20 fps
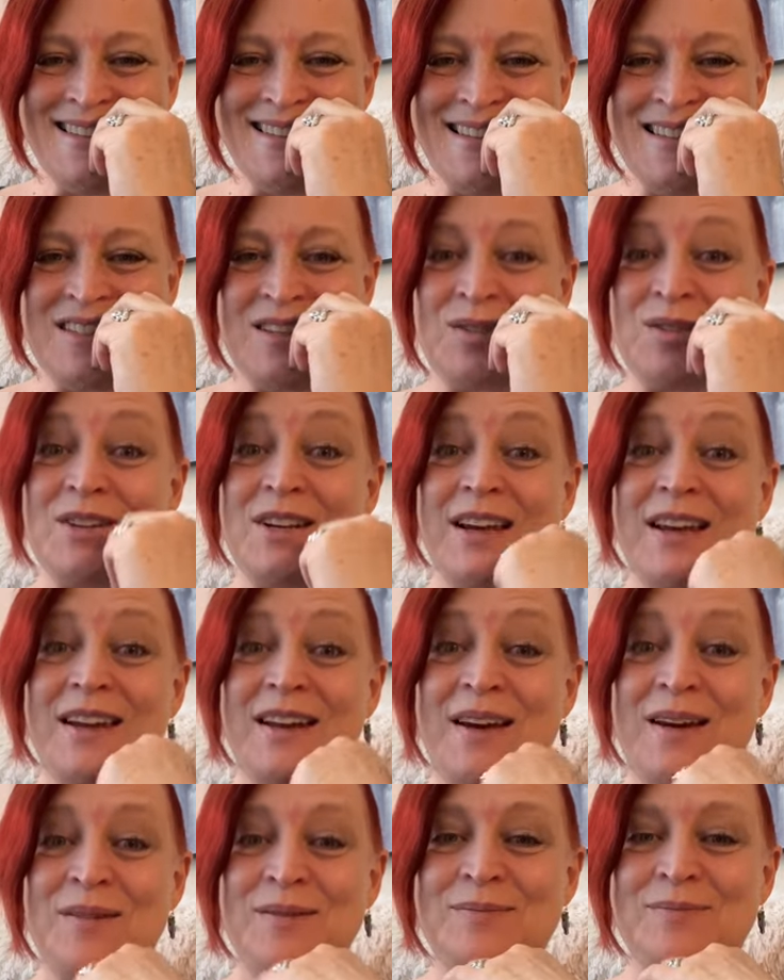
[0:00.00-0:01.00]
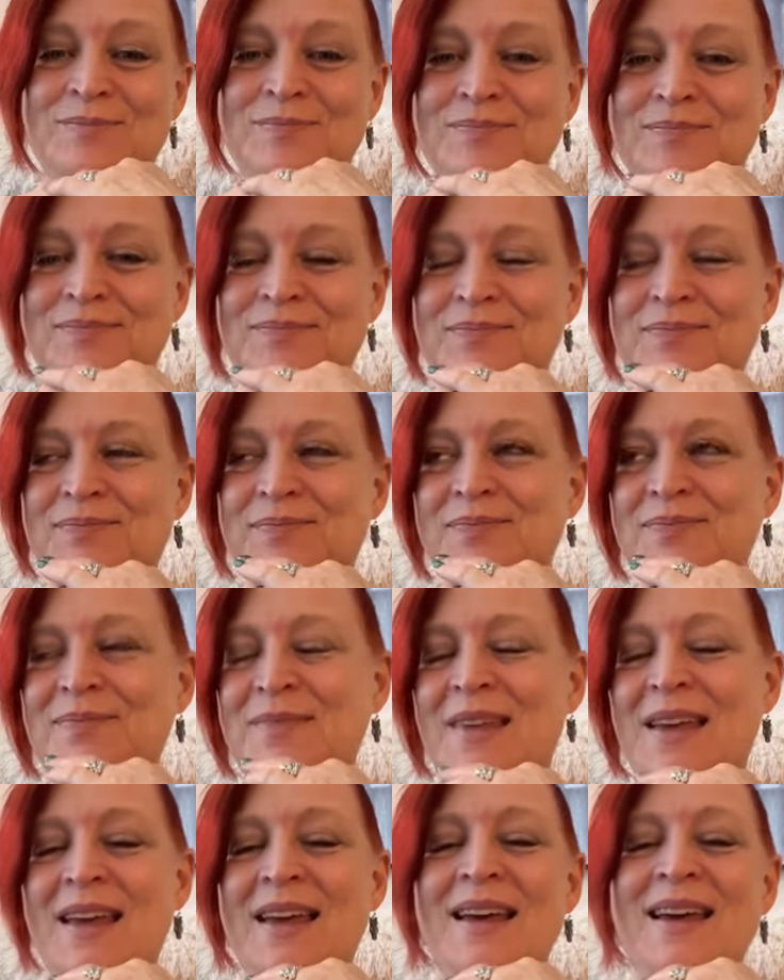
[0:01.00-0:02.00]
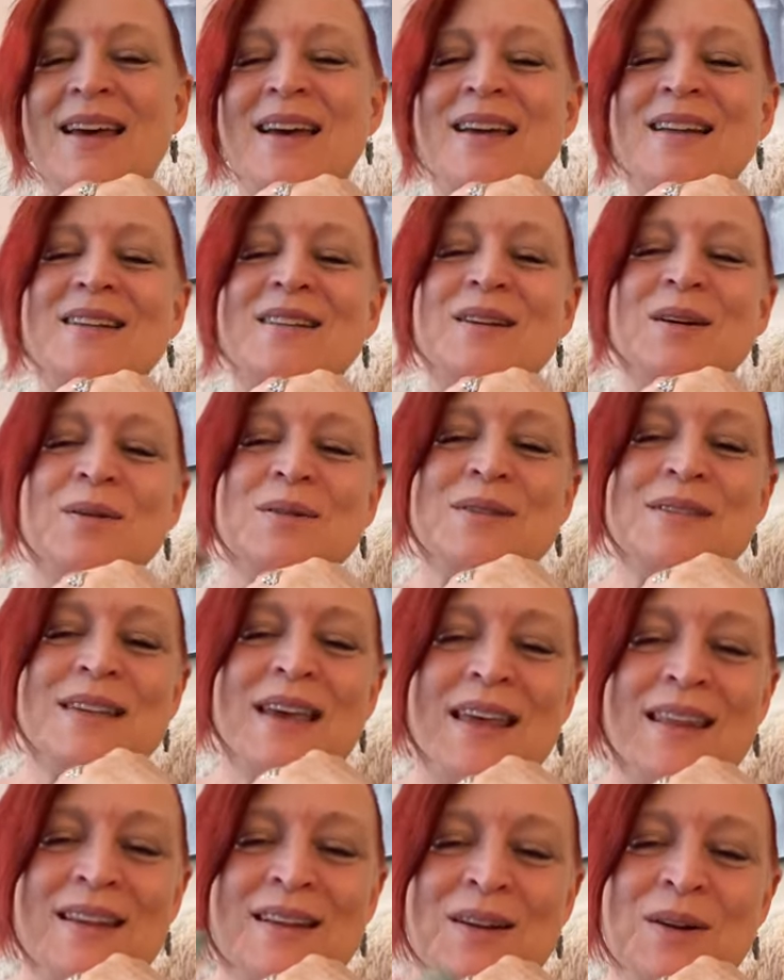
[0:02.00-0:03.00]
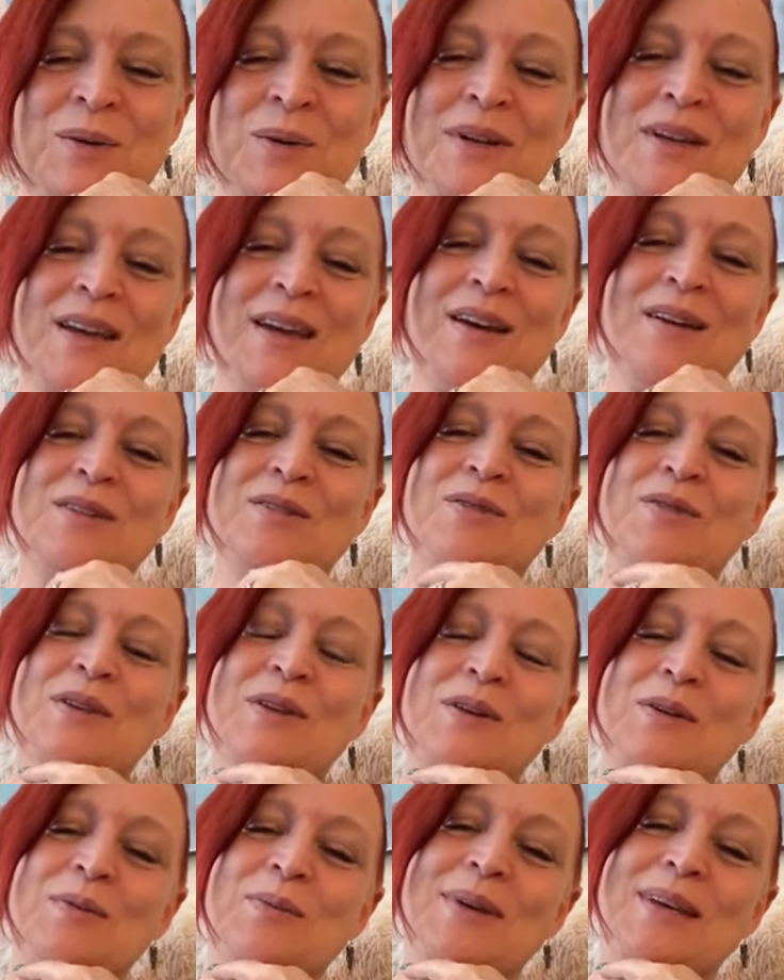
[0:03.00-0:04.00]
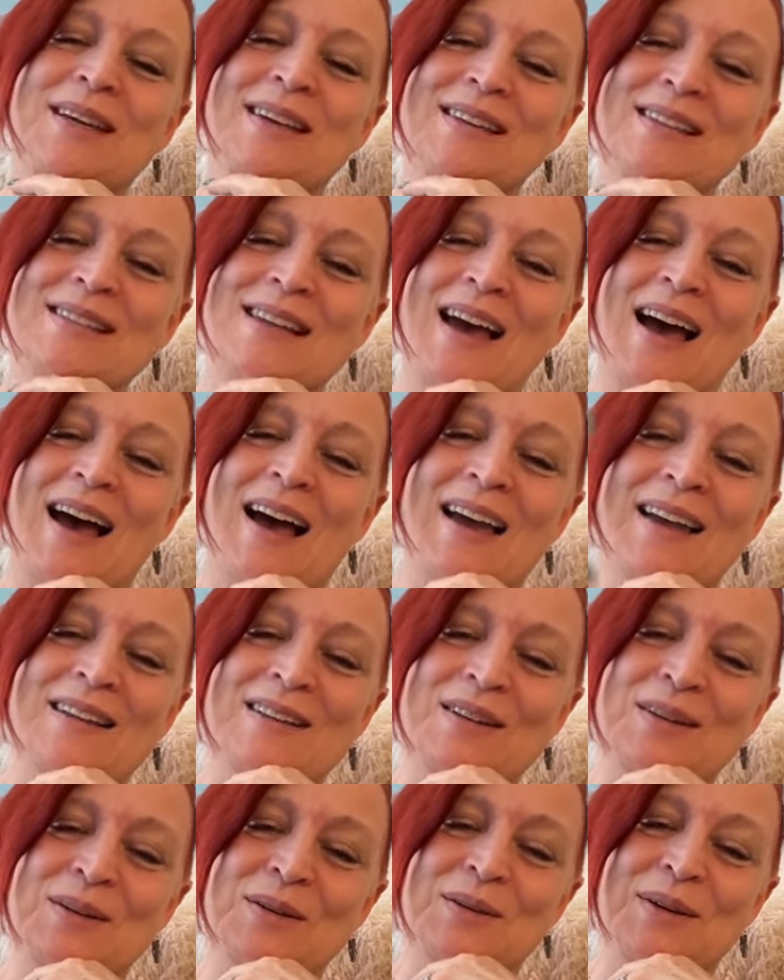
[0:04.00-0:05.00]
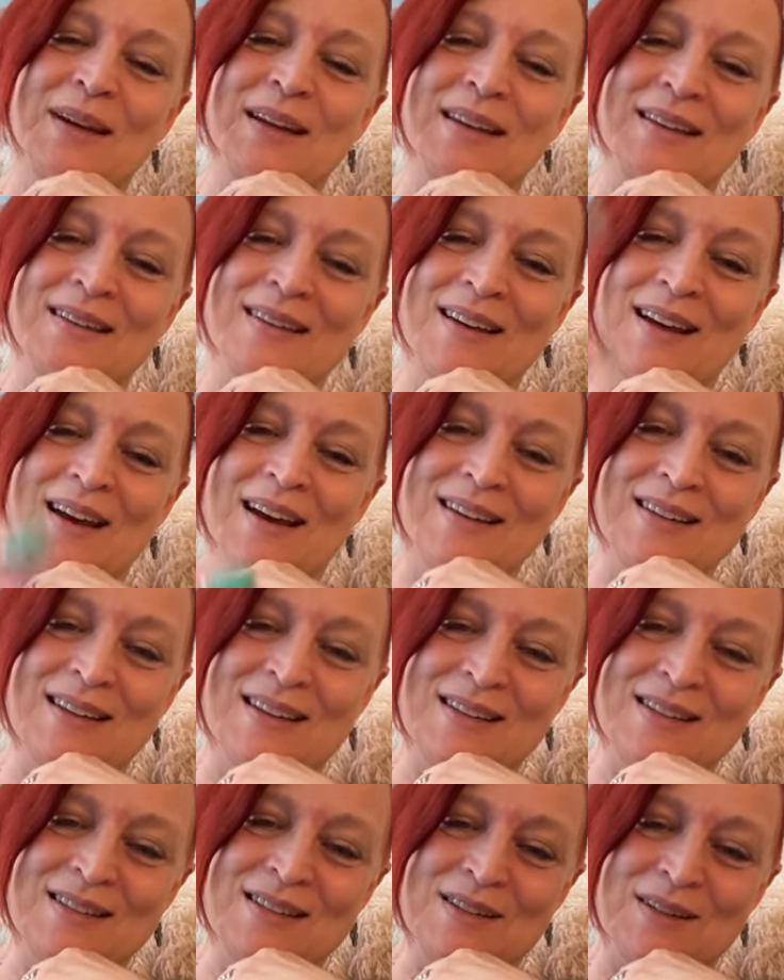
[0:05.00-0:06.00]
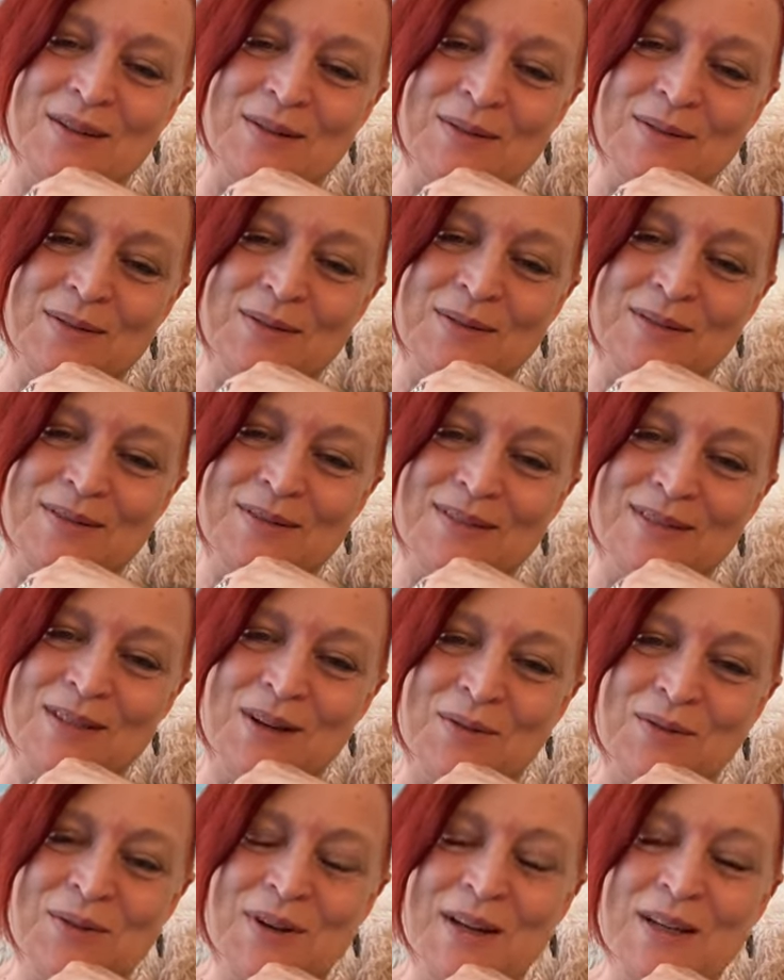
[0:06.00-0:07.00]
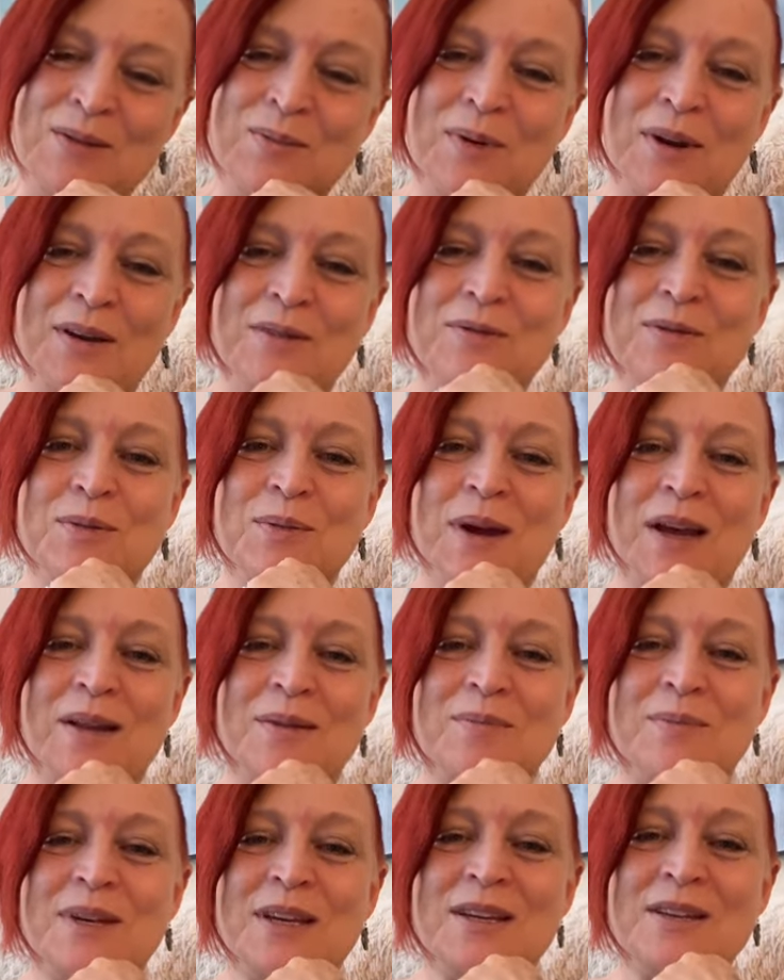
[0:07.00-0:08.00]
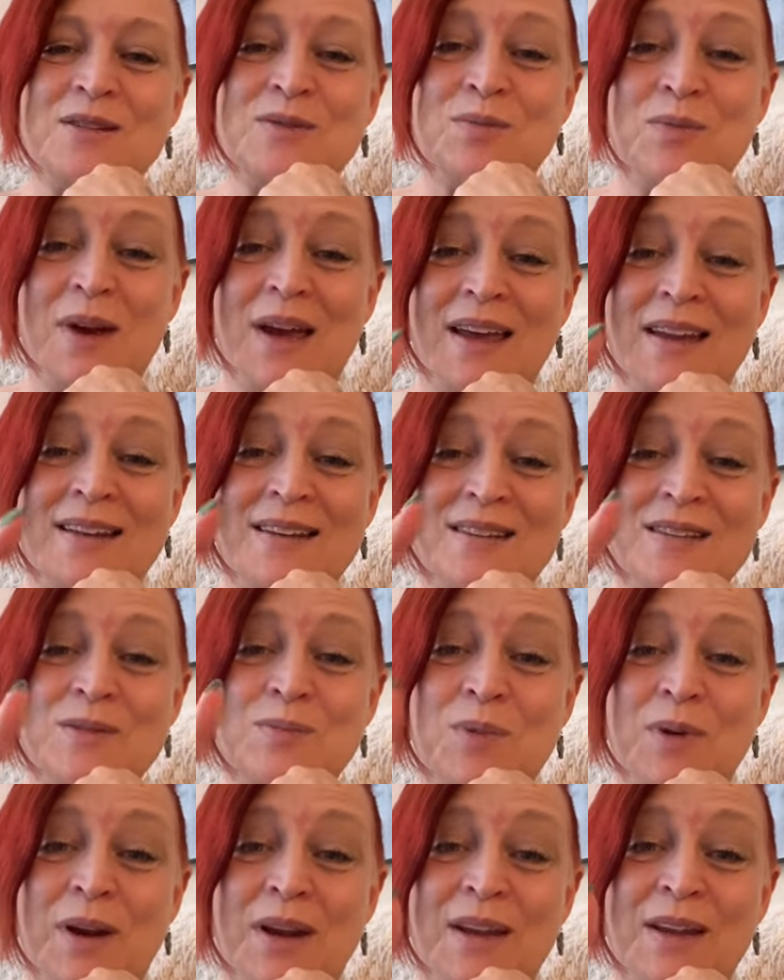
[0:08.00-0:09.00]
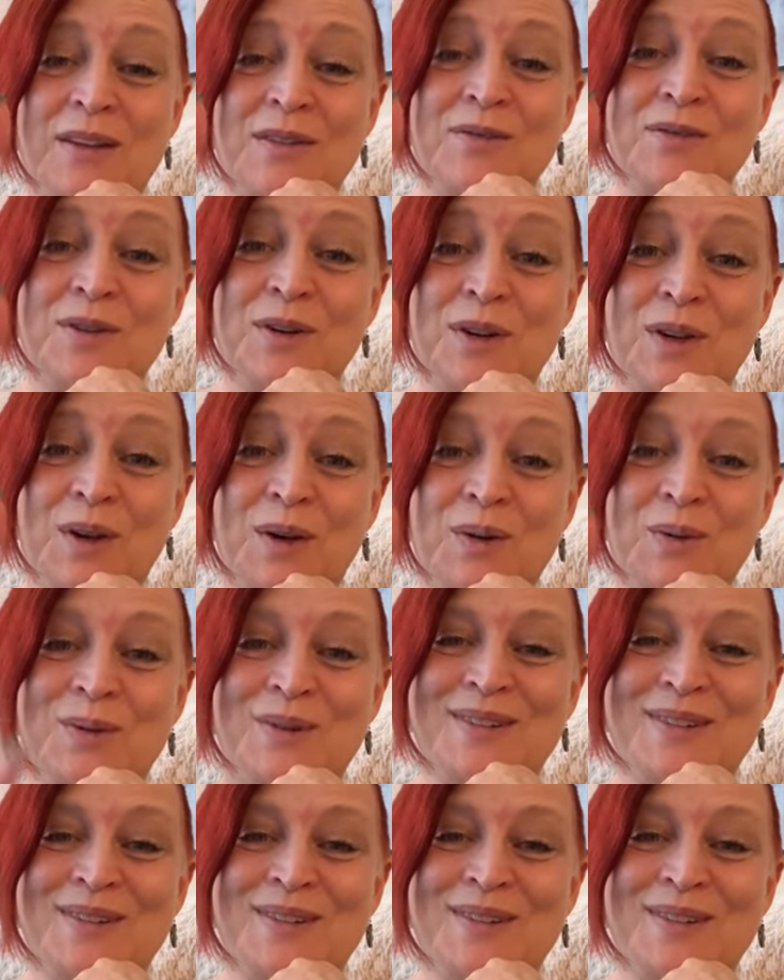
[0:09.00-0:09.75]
So check it out. Don't say that no one cares for you, because I do and God does too. Don't forget to pray for Red, because Red is praying for you.